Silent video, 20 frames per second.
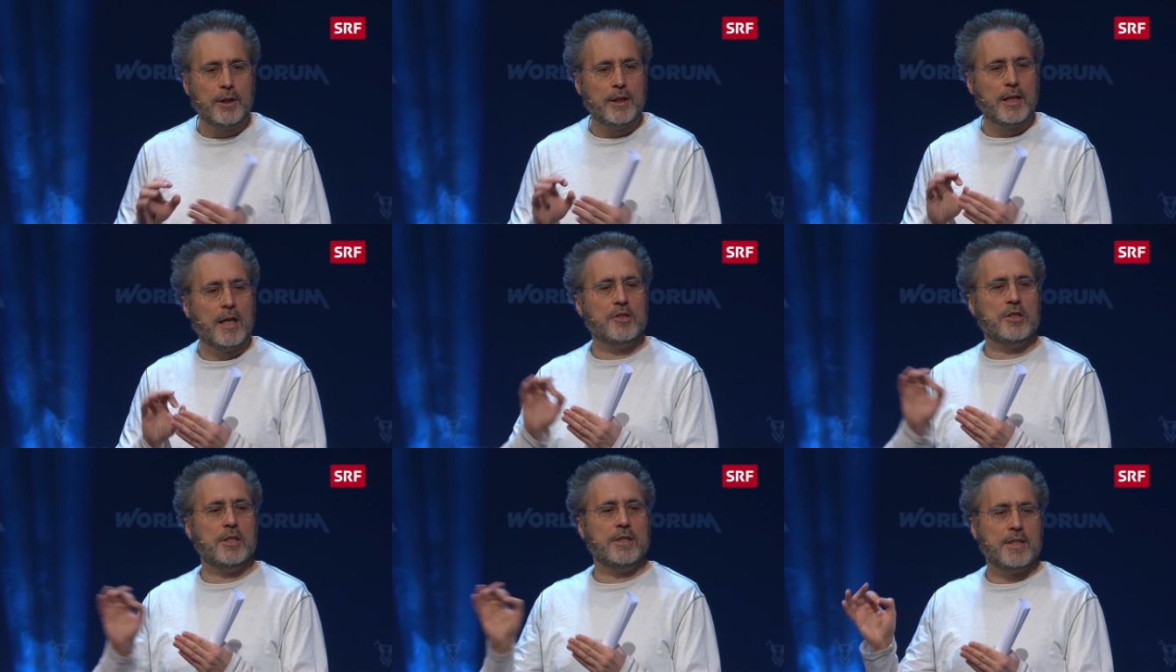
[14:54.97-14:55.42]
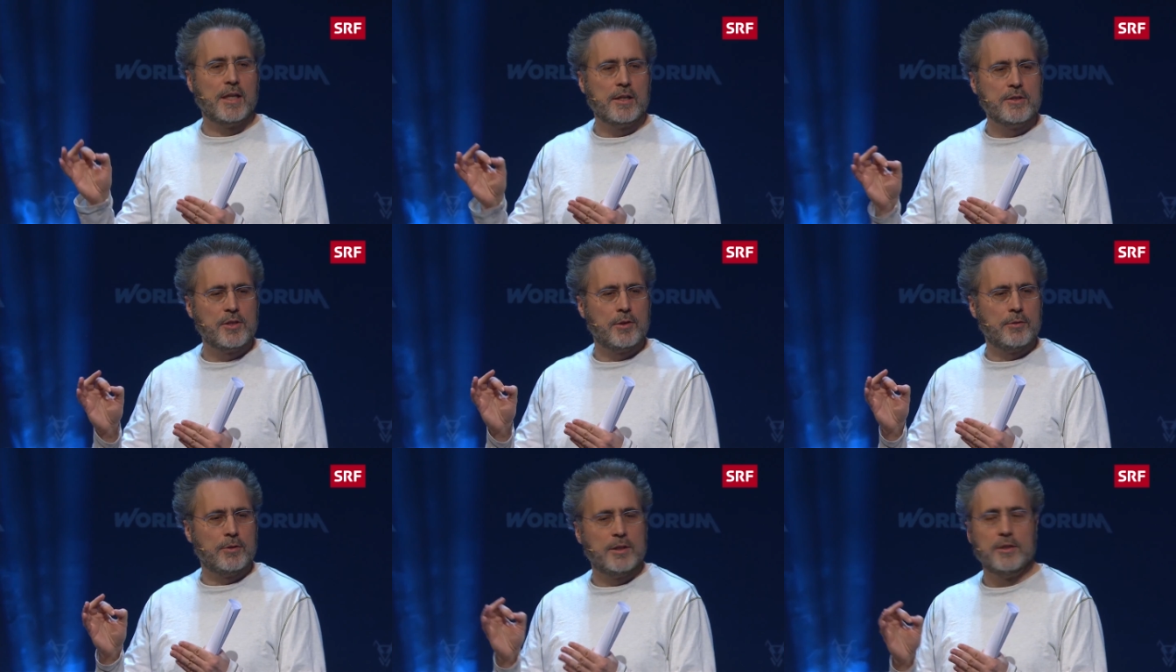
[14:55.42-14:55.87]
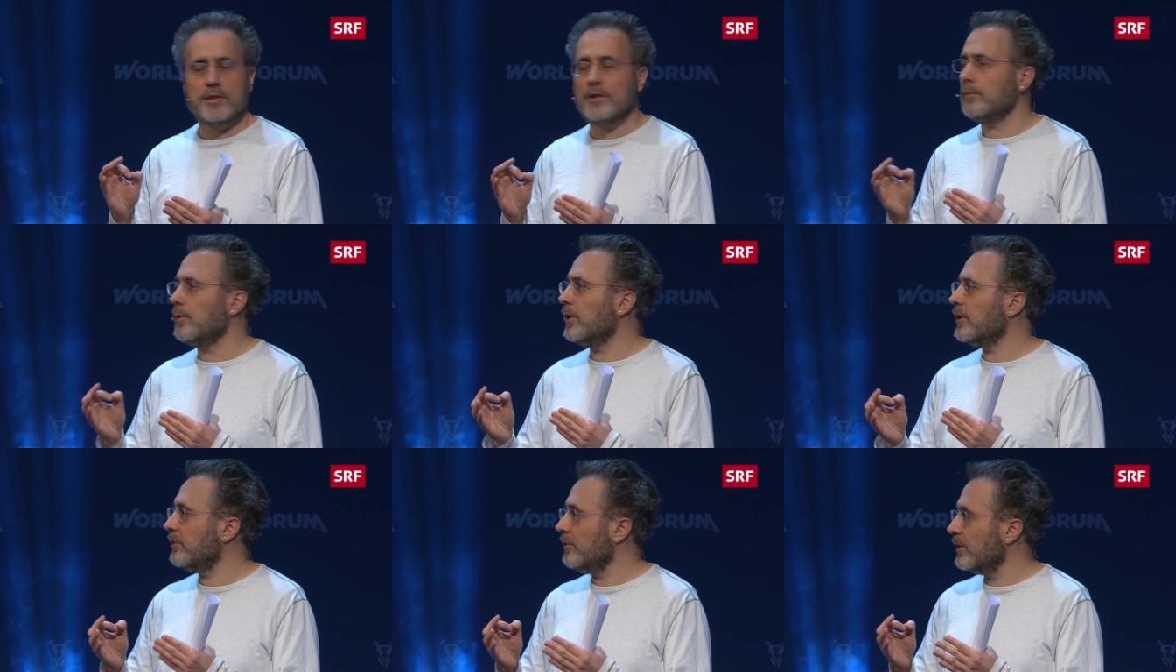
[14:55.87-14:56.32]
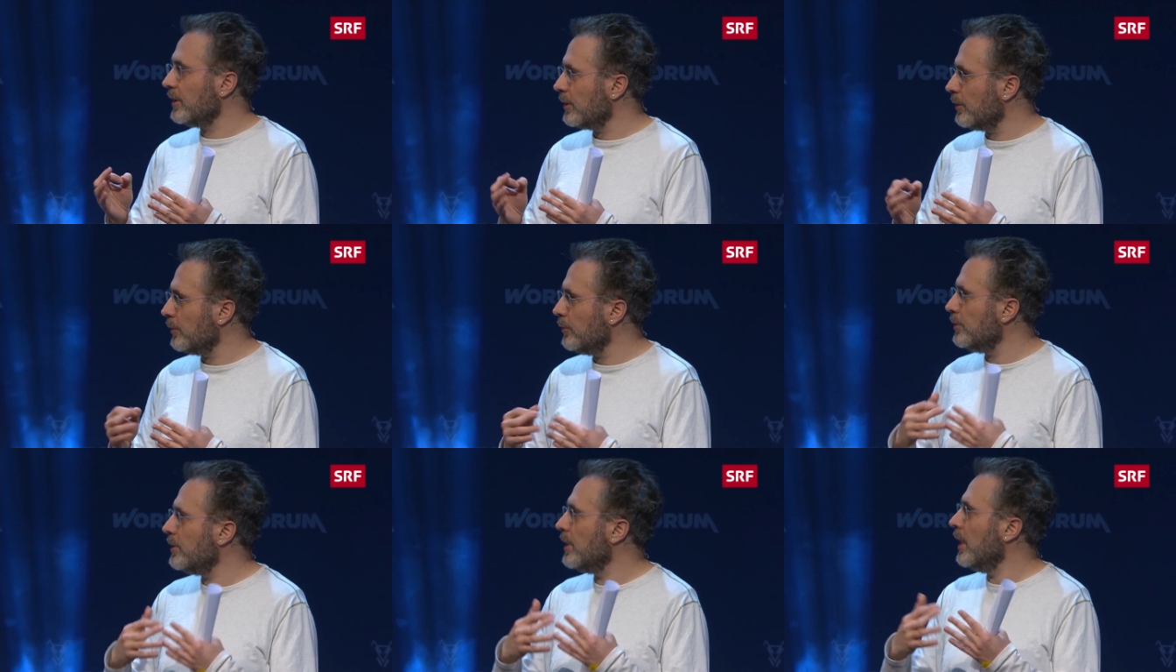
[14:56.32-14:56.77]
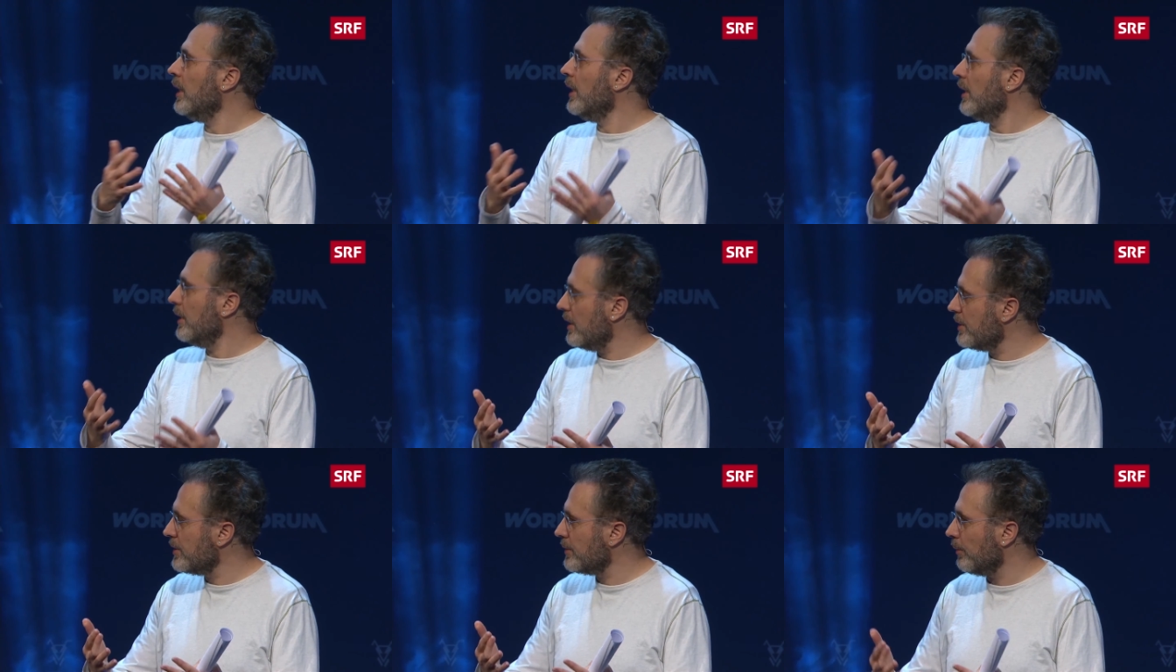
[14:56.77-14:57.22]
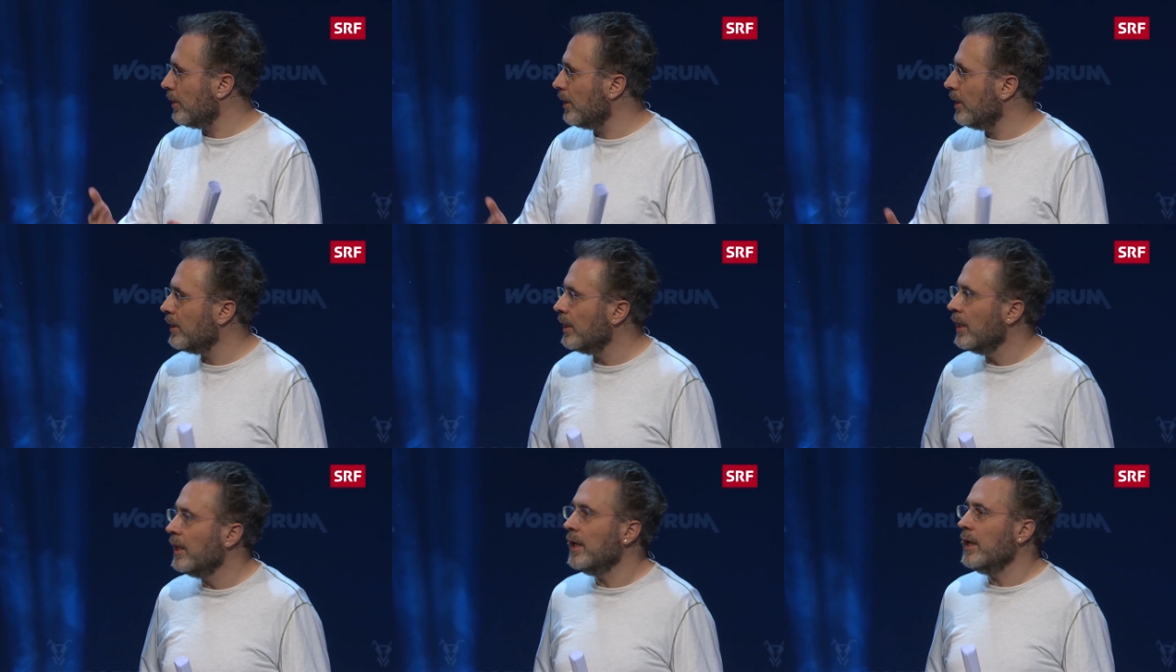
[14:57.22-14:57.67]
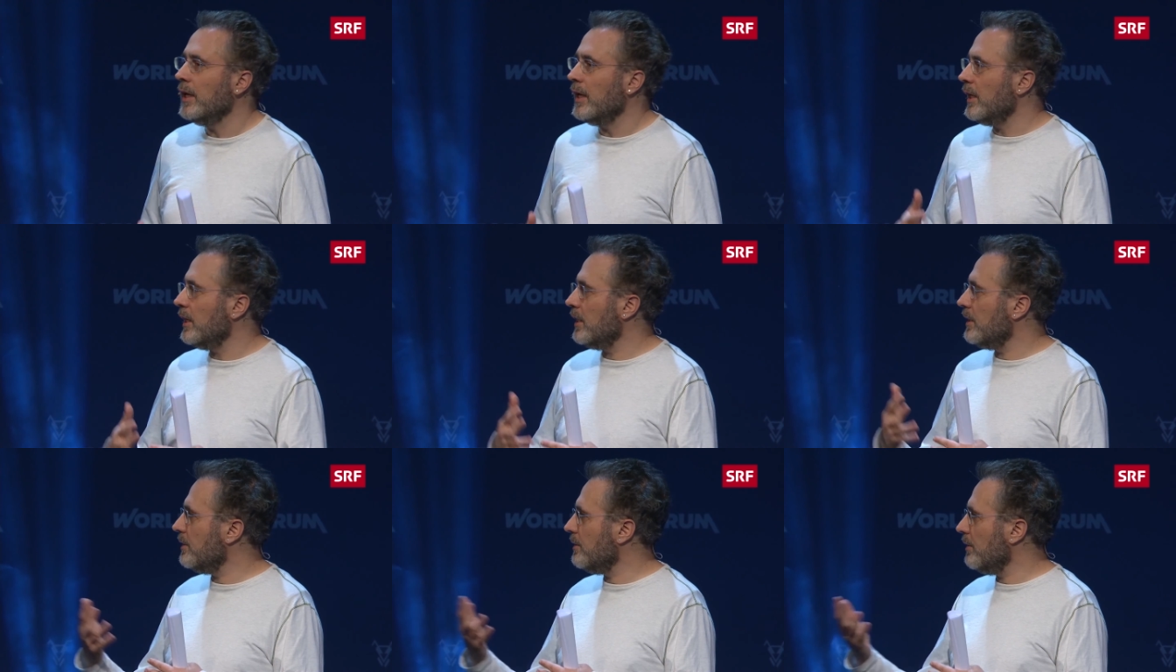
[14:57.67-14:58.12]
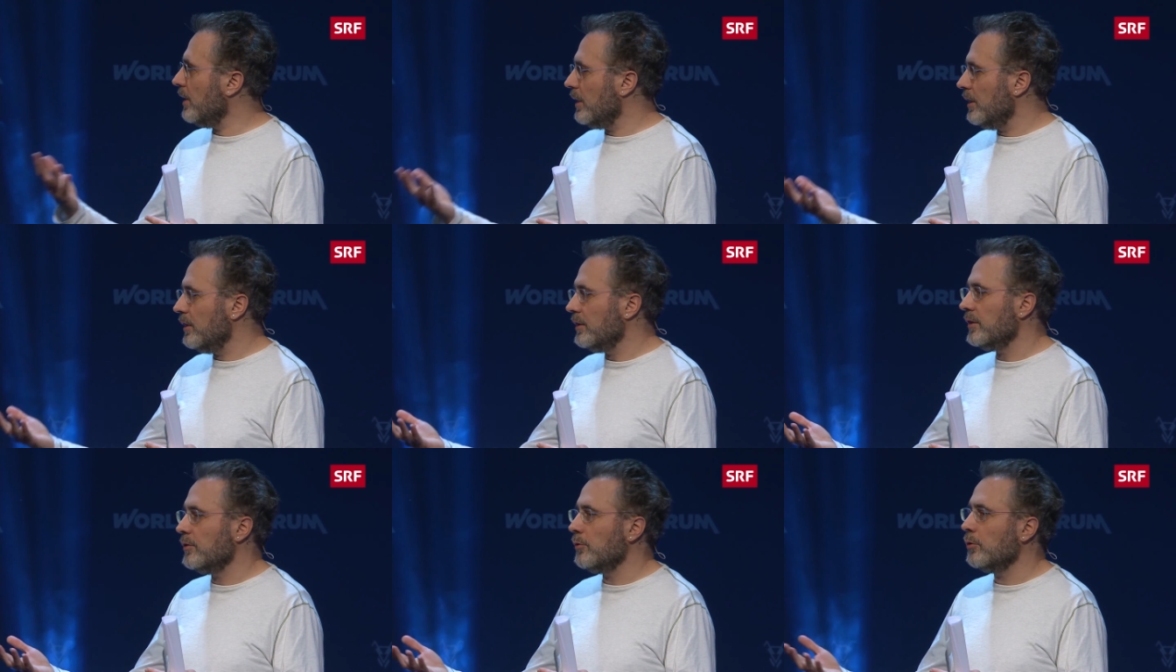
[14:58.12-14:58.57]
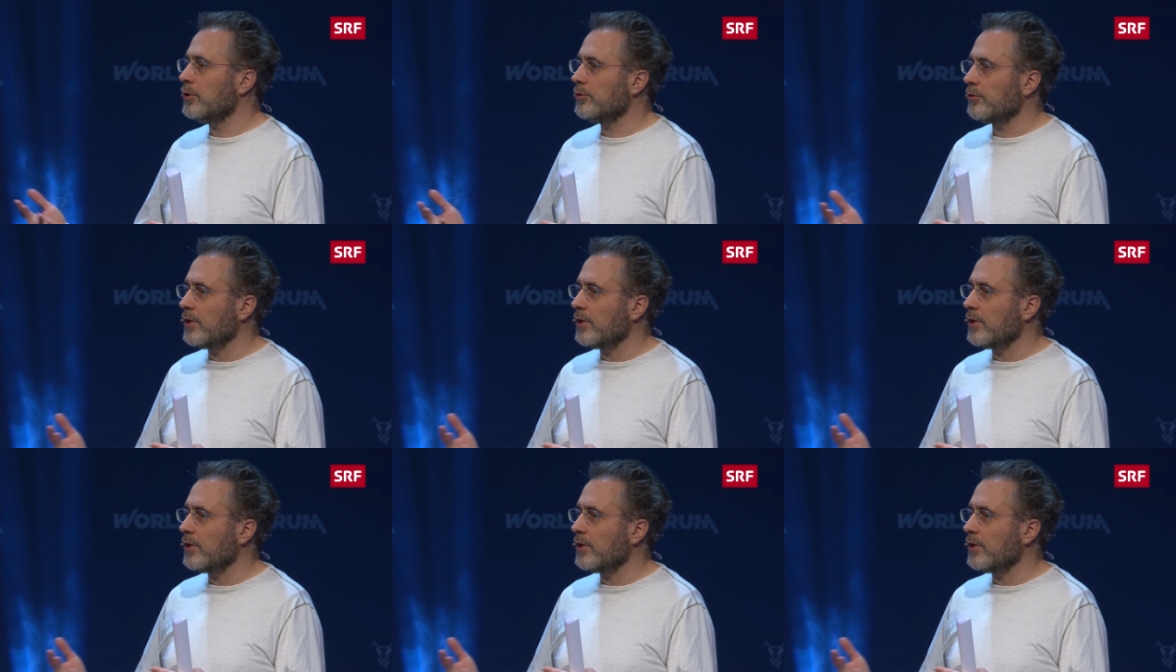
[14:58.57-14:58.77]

it actually tells you, did you want to include this one? in, in Google